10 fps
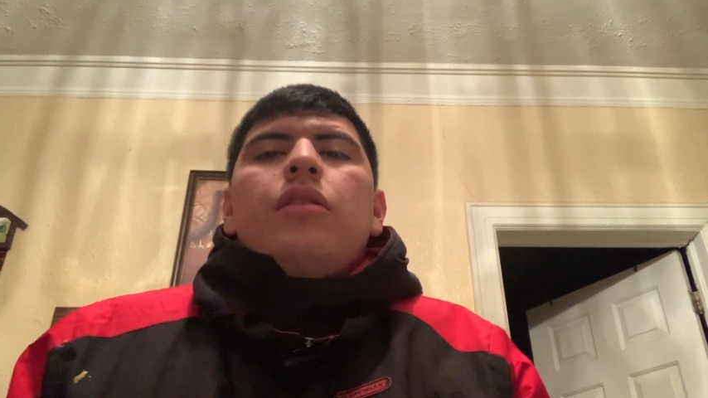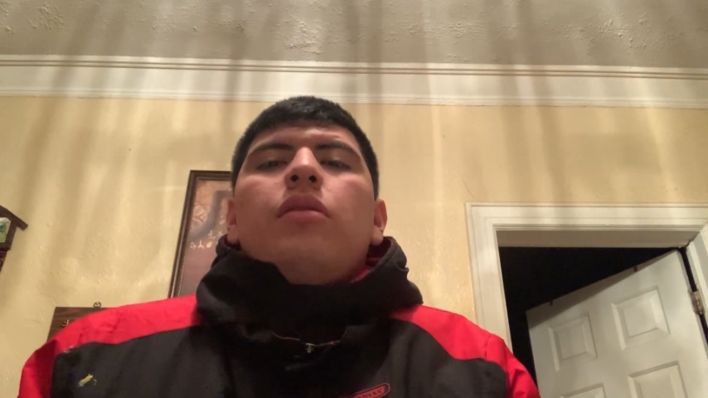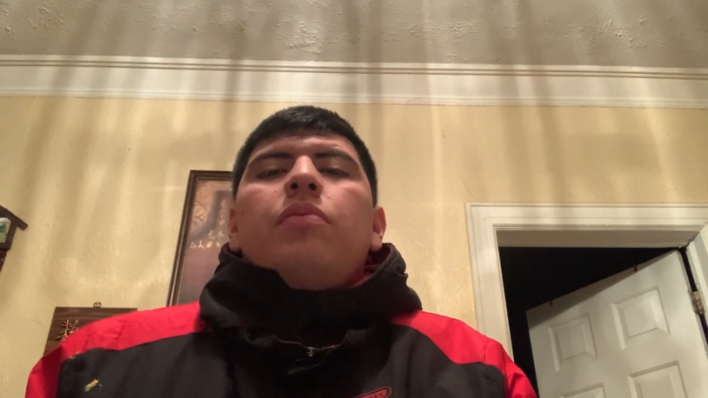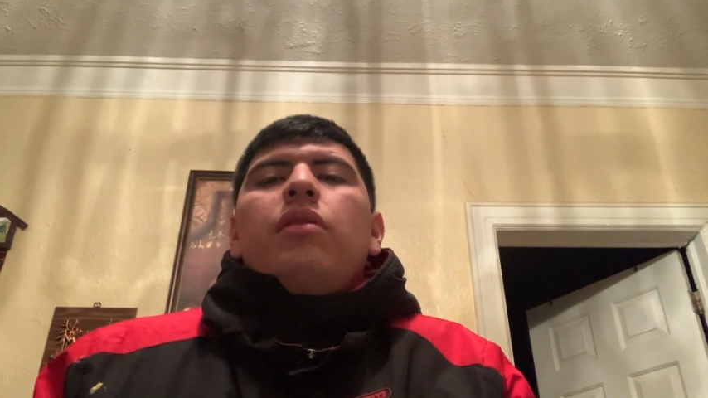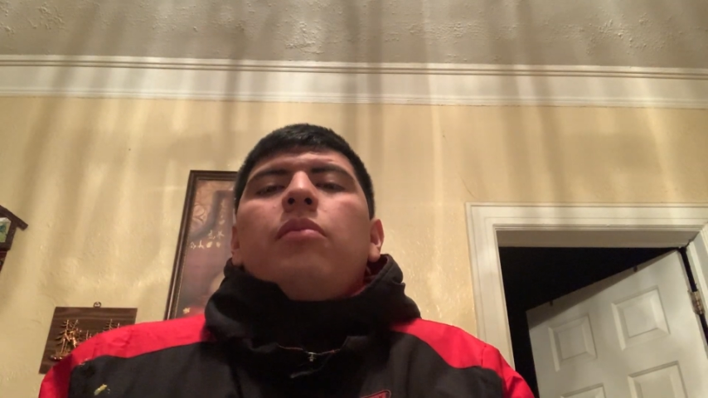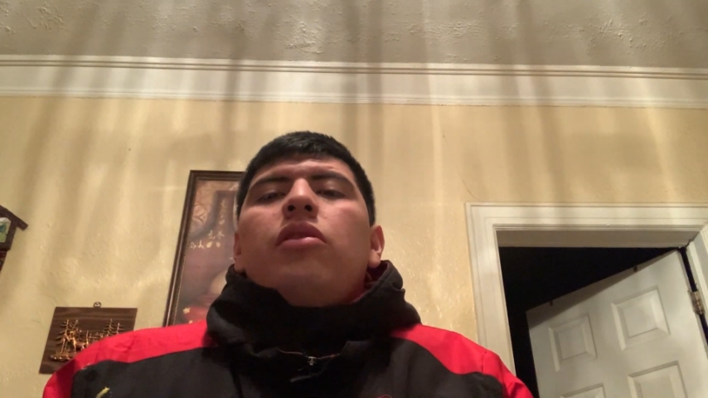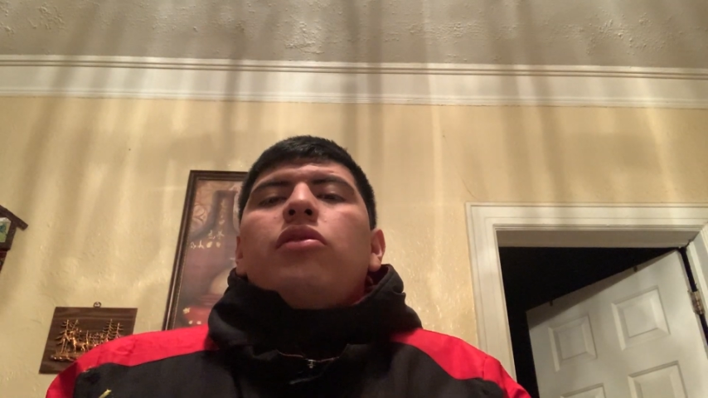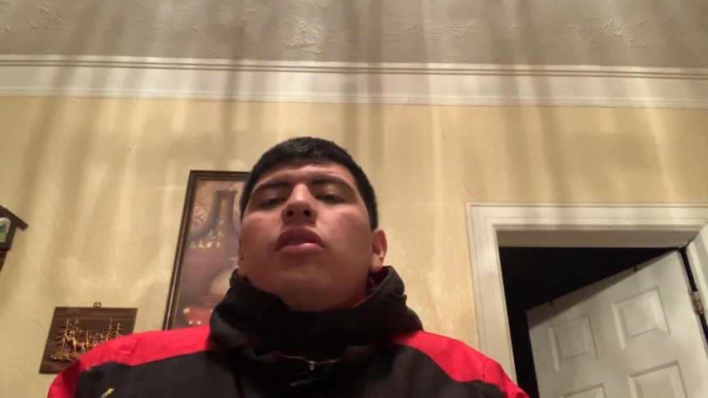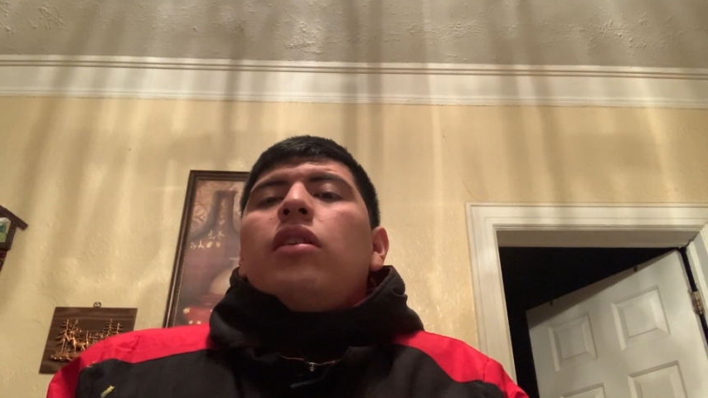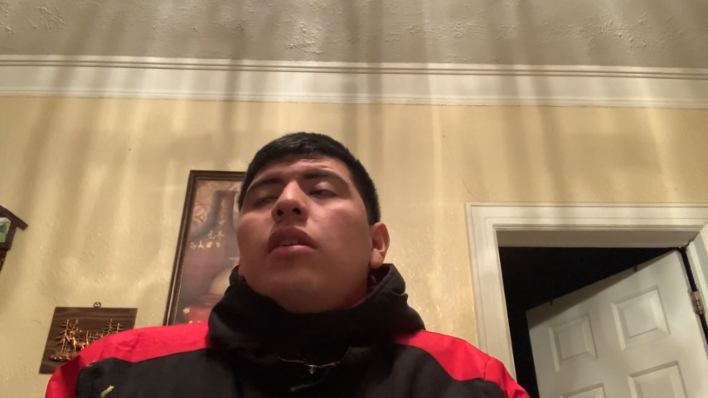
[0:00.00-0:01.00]
So pretty
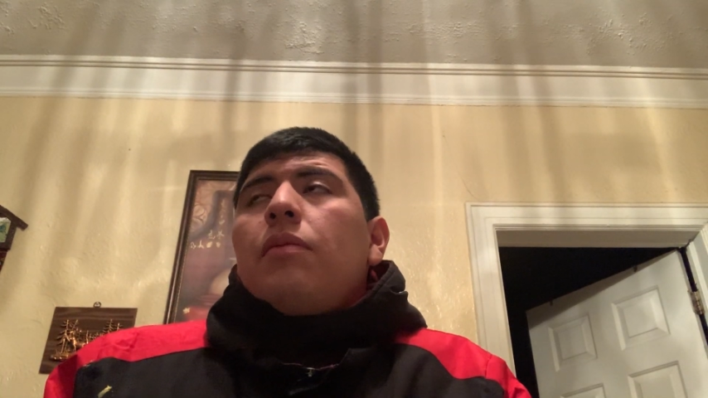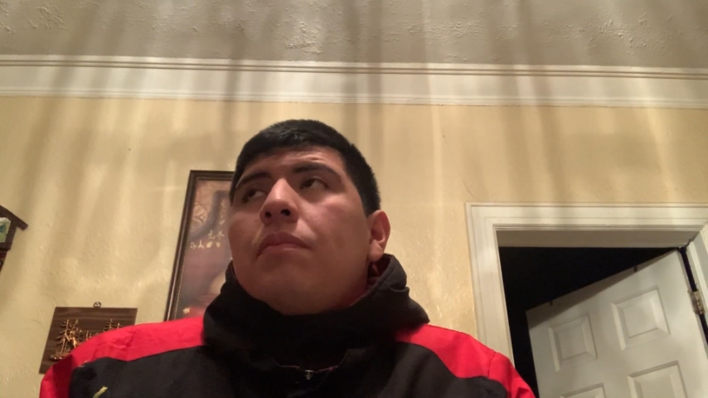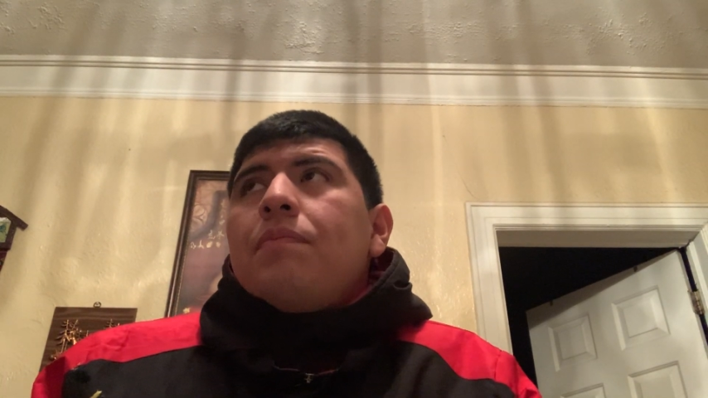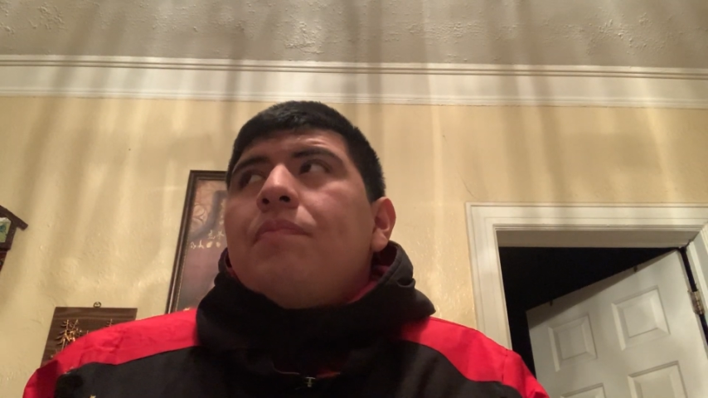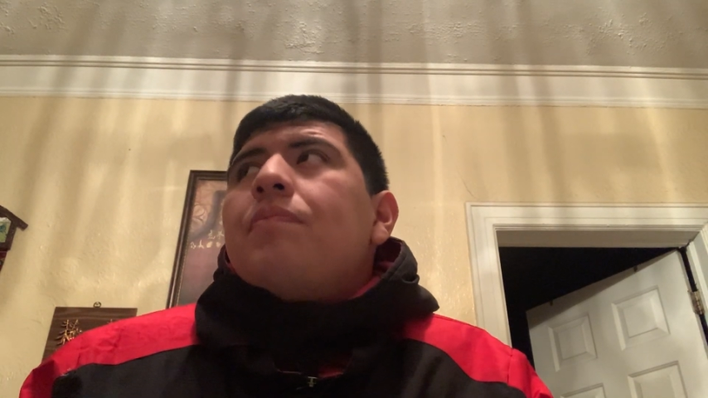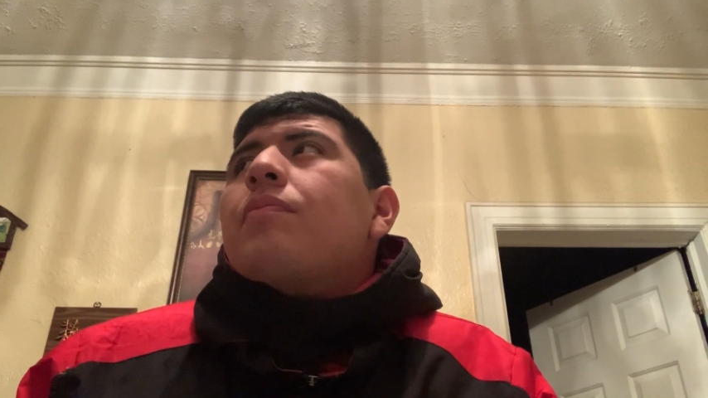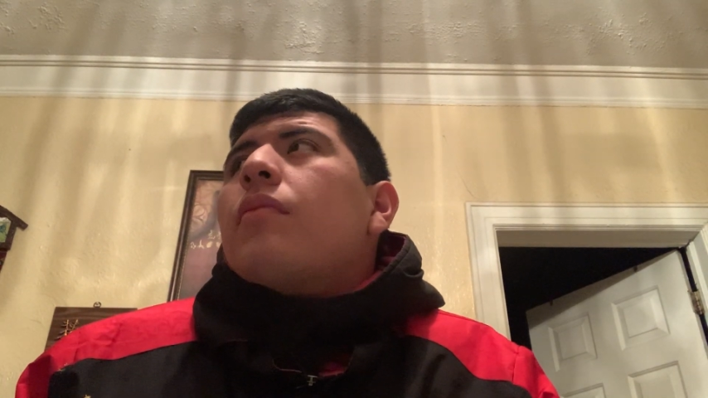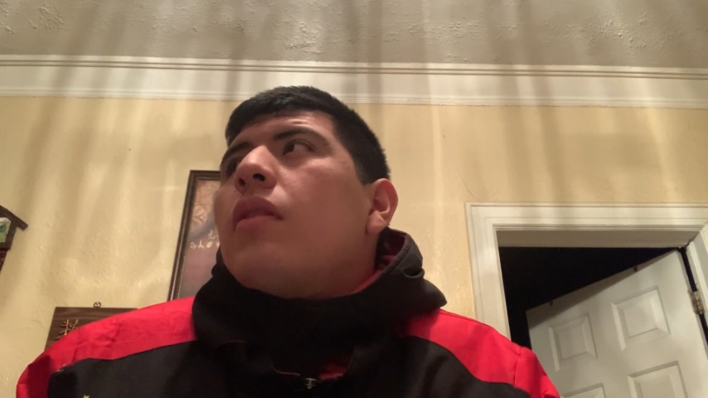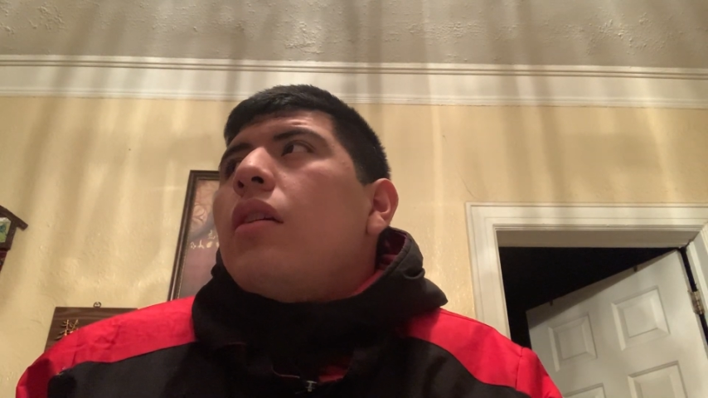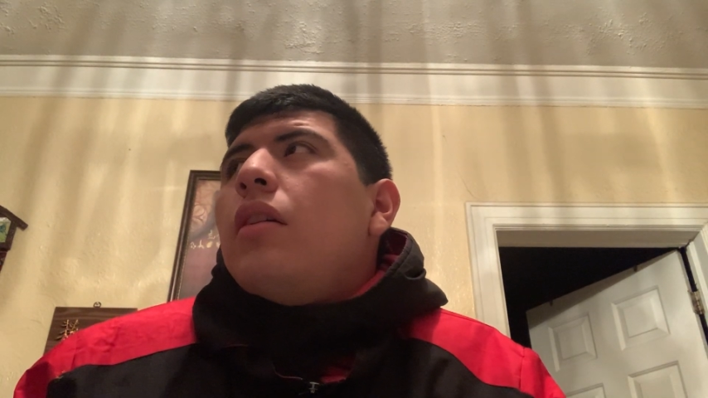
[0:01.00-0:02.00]
much
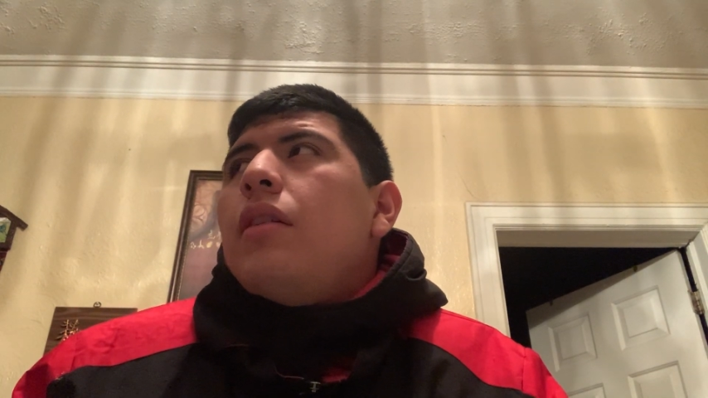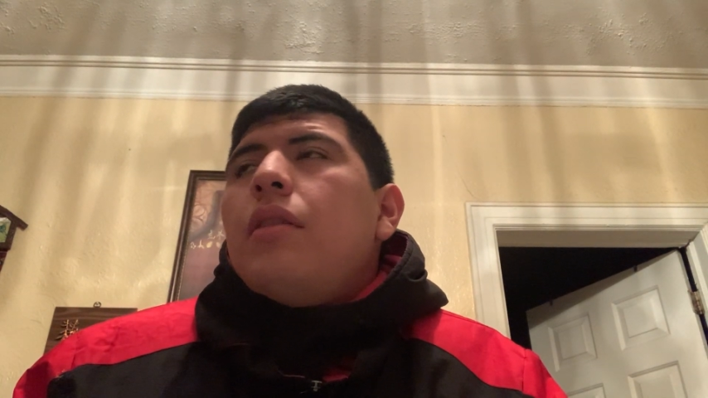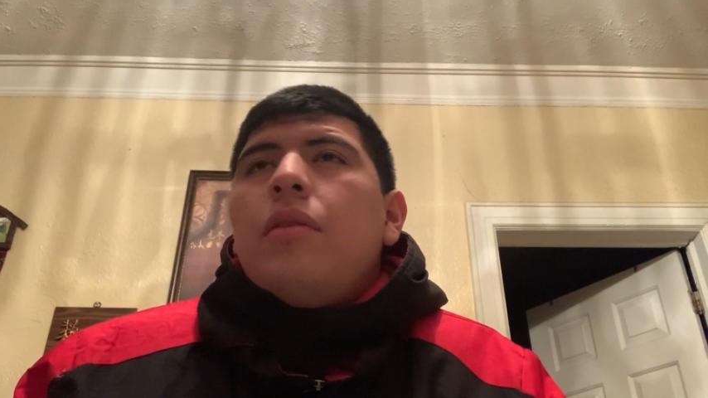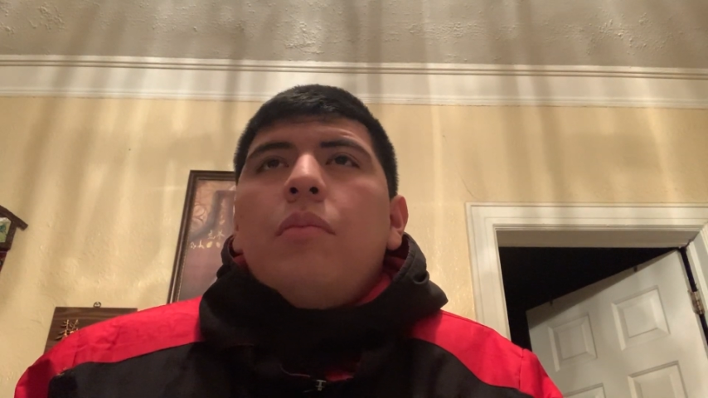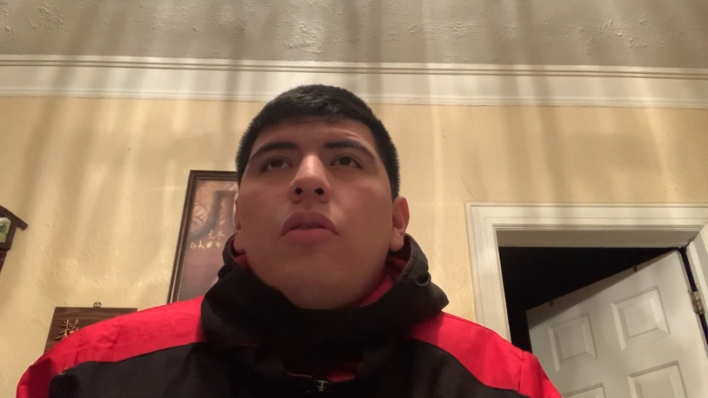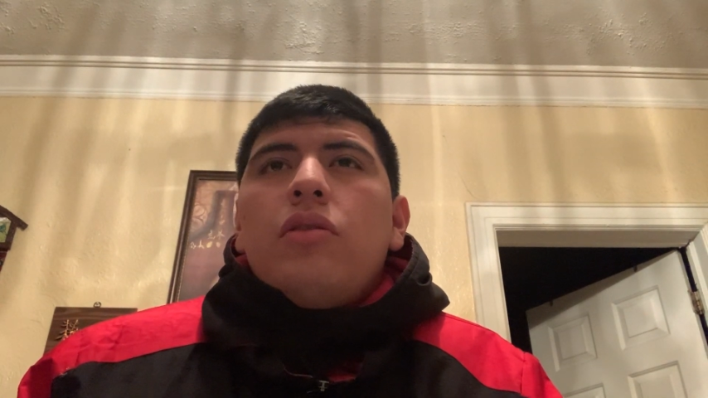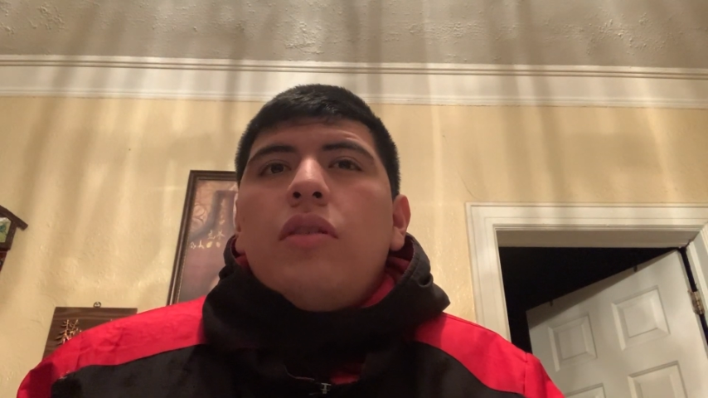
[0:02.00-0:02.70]
more